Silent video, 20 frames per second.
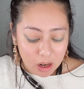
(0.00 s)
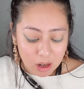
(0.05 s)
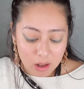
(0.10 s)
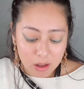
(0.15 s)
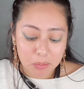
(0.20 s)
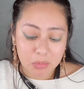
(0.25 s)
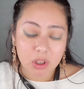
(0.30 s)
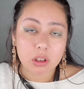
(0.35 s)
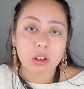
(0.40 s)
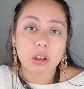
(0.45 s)

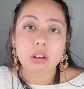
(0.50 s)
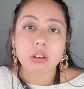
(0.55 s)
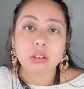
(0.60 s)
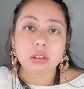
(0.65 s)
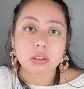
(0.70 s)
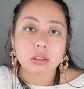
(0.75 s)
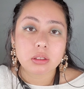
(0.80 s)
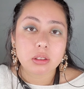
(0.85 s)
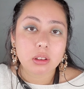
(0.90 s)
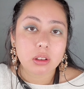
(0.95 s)
I'm gonna
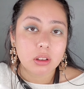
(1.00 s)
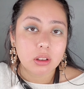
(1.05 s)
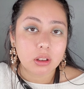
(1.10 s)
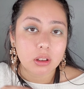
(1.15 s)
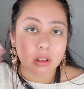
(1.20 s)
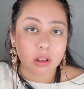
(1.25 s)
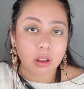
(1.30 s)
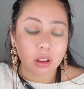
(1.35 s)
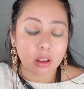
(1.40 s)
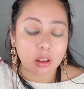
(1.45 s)

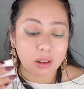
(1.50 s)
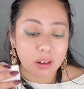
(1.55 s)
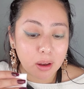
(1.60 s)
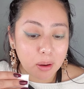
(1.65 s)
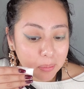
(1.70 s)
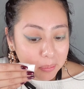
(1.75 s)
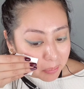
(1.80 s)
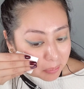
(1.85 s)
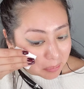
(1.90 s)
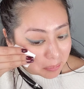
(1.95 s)
clean
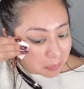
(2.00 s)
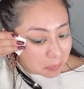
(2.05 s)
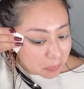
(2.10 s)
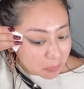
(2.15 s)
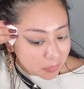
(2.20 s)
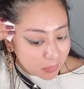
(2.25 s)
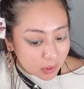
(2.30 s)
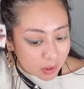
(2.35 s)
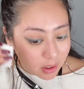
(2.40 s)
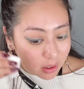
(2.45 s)
up
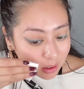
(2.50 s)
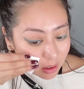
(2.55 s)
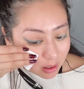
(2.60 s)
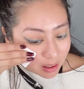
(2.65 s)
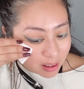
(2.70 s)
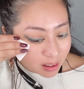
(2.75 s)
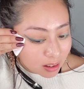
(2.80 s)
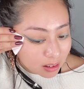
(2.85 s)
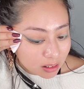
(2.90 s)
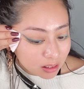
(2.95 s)

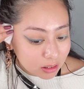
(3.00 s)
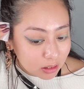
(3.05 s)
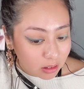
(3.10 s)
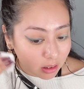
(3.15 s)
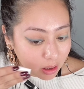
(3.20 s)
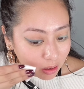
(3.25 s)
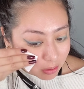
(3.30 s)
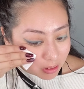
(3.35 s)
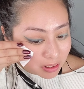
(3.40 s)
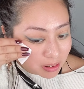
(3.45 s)
and
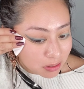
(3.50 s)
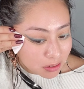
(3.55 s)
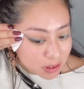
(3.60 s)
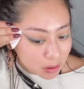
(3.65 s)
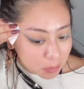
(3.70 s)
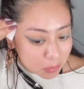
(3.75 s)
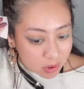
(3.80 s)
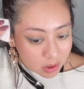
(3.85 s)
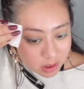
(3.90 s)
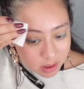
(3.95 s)
get rid of
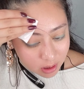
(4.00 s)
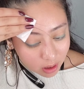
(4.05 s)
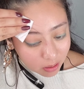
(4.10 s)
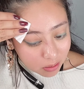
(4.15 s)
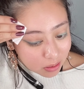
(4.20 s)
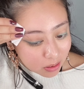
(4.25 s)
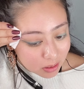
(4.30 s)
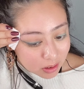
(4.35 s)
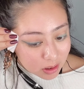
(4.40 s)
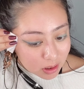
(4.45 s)
some of the stuff.
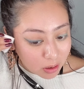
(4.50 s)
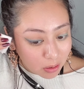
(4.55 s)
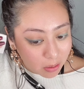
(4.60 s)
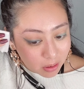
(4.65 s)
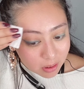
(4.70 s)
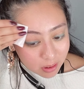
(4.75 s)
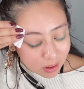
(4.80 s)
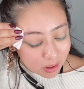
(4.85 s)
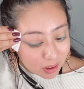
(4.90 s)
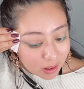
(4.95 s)
So
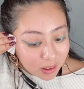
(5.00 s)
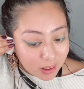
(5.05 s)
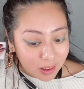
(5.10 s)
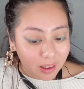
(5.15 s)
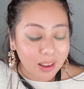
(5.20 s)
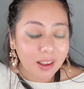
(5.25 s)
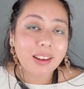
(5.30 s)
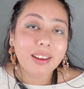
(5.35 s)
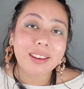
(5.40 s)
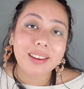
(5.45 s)

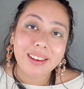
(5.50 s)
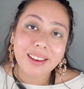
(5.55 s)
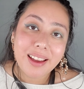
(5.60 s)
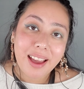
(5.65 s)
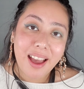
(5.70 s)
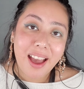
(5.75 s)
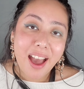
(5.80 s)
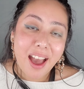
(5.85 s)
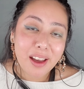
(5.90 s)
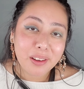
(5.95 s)

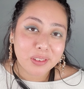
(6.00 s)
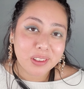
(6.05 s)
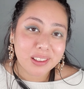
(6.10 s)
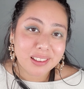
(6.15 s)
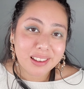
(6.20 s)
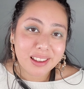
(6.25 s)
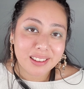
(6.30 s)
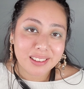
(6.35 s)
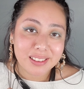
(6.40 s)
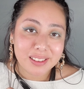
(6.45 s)
have a
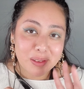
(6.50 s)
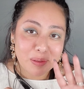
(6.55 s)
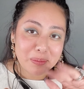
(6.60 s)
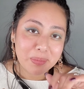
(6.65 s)
good night.